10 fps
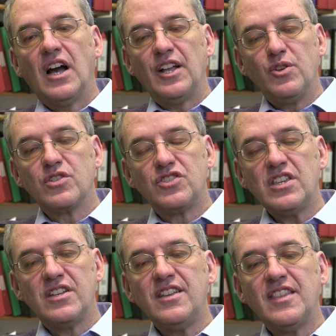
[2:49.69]
And you can see
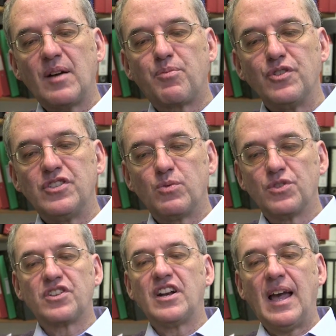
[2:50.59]
that in that process,
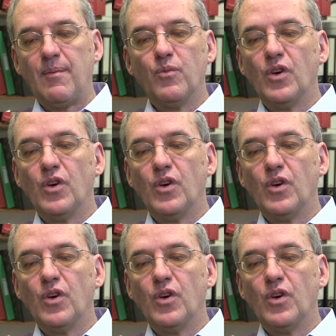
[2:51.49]
what's going to happen?